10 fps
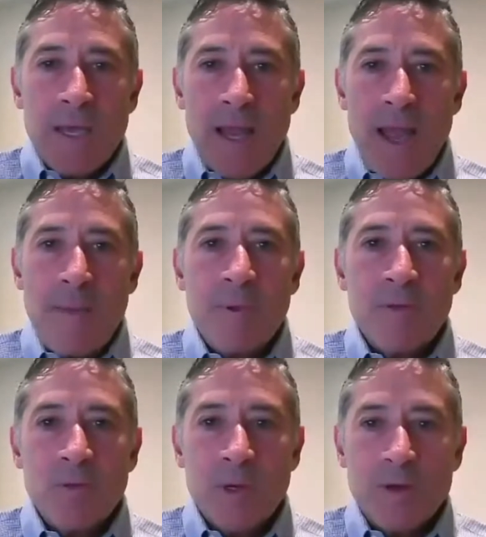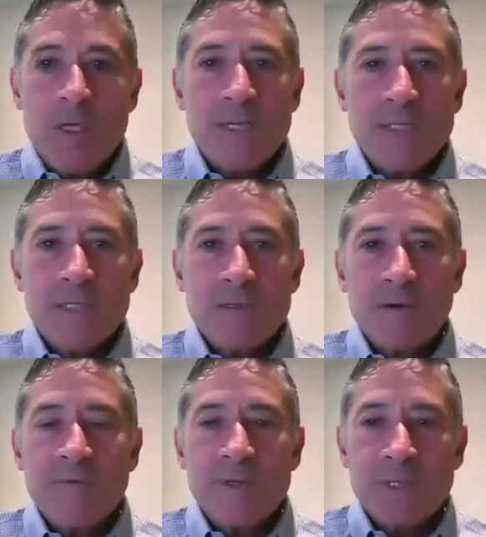It happens when you touch a
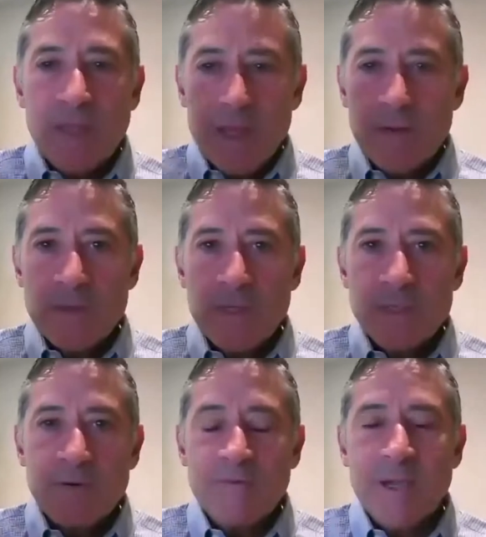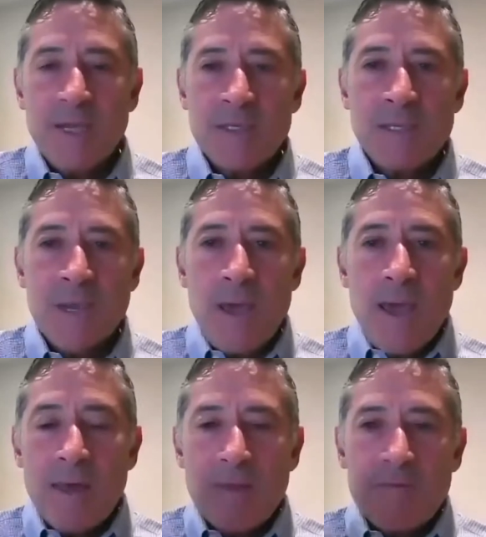surface and then you touch your face,
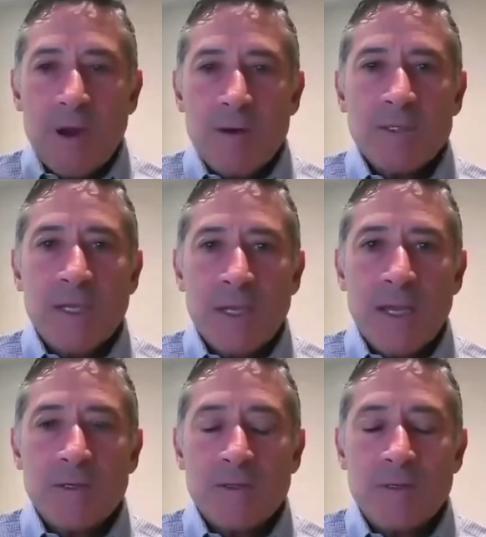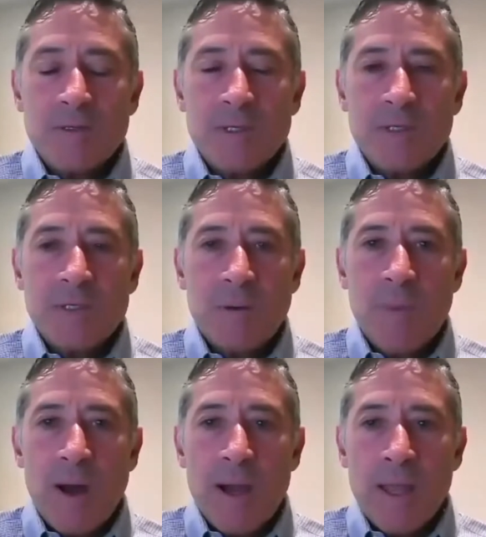and the virus can get introduced into your
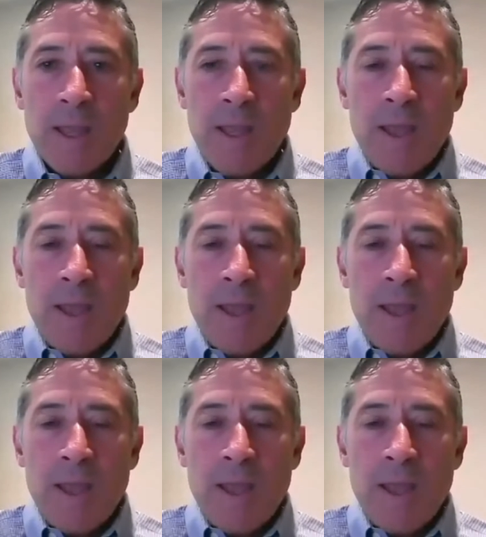body.